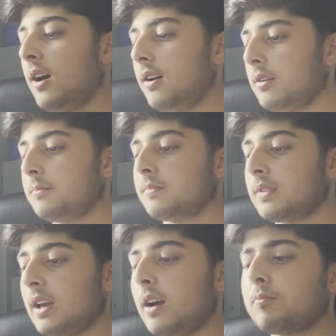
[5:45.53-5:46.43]
Um,
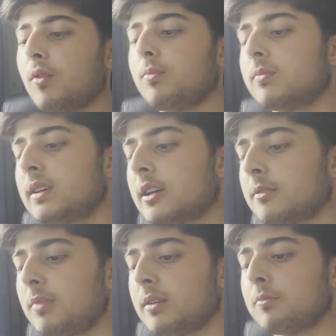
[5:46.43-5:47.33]
yeah, I'm probably going to
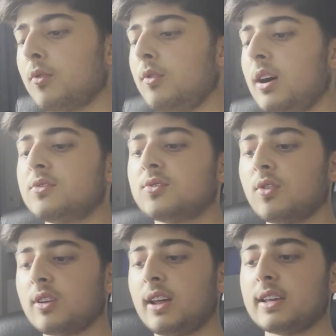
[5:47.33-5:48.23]
buy more. I do
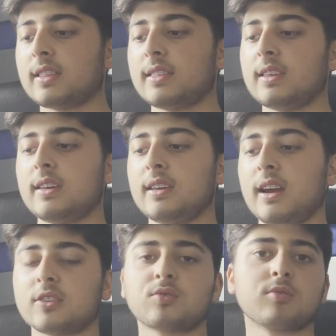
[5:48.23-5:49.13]
not like the
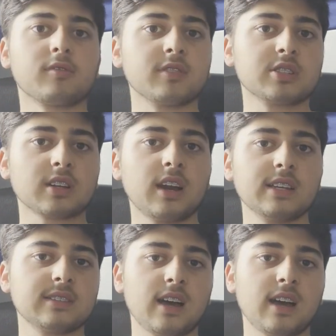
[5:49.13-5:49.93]
actual revision guides.